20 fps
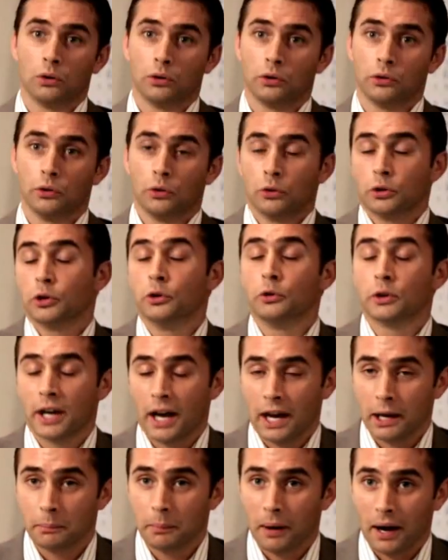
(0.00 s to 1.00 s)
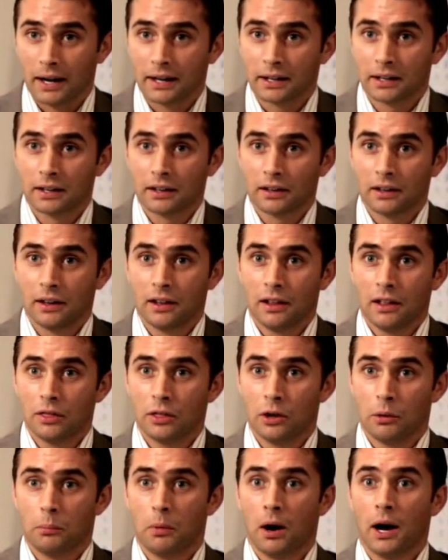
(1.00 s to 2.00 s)
your UK bank
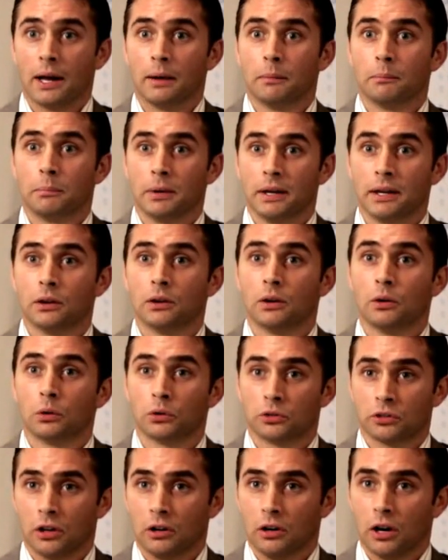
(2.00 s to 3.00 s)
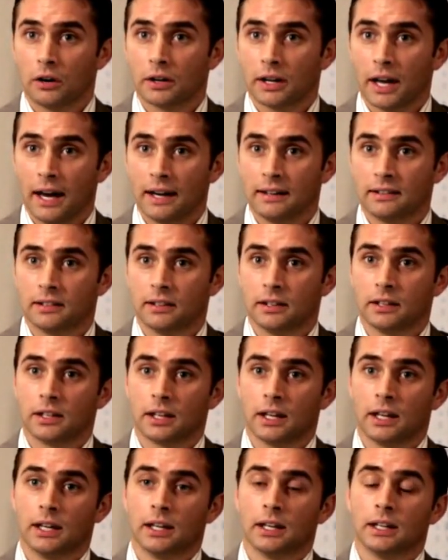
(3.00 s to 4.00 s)
that might be also
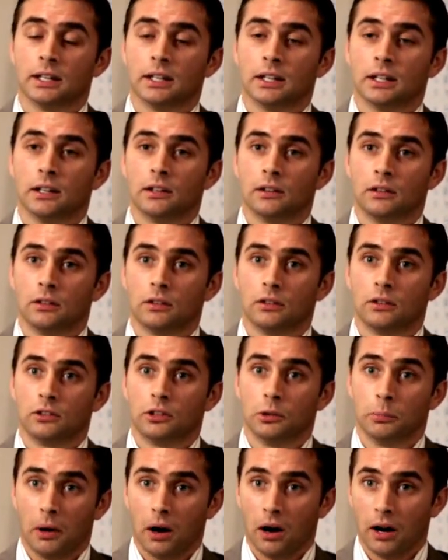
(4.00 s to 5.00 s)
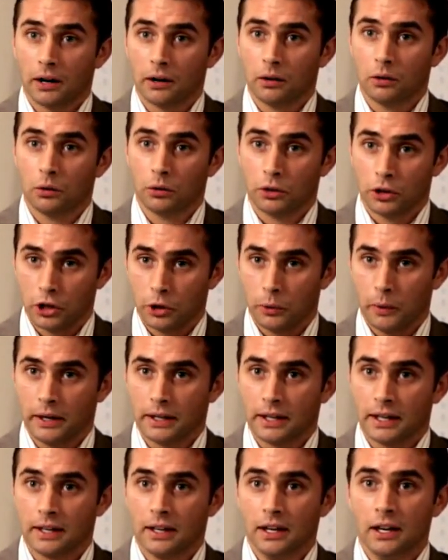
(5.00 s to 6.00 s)
located in Dubai or the
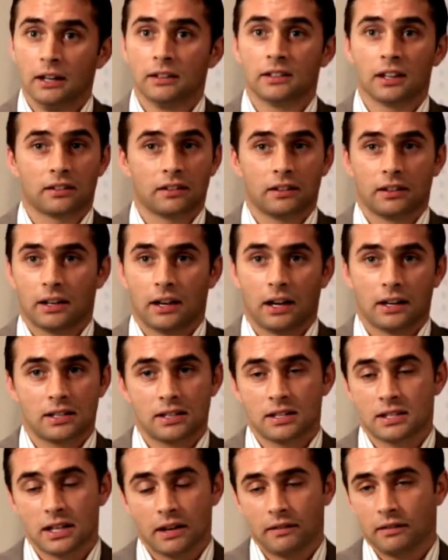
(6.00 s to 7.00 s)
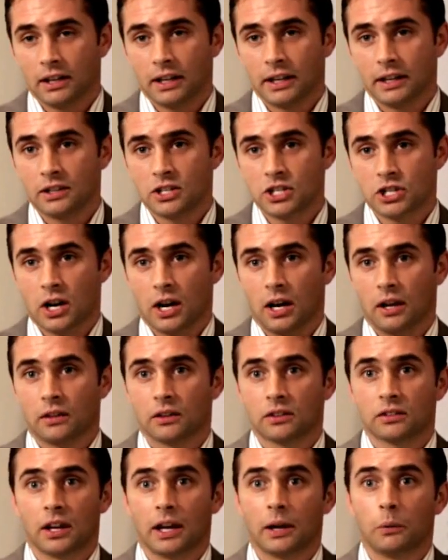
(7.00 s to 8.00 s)
UAE doesn't necessarily share the
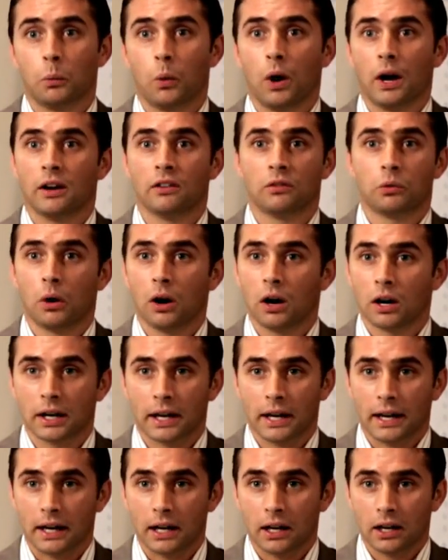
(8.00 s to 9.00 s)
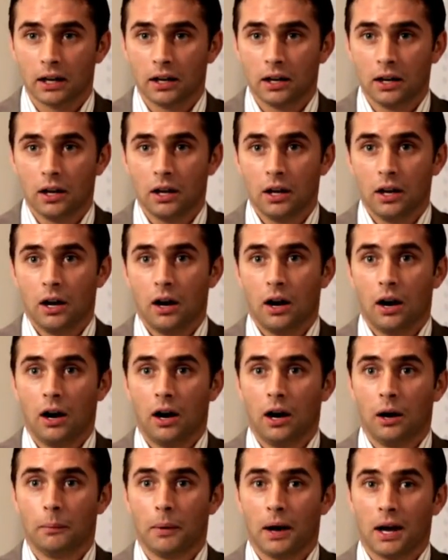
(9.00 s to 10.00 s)
same way of working
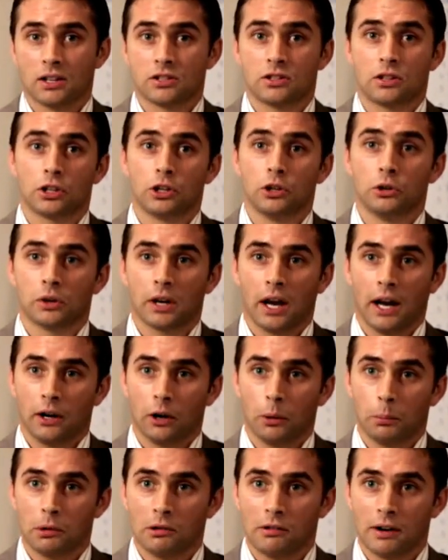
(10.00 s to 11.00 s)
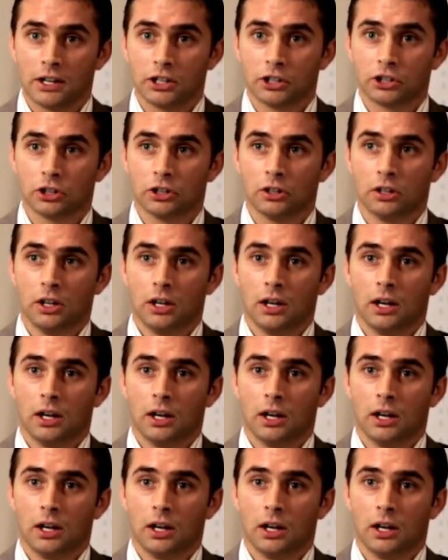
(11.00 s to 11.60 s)
as the UK operation.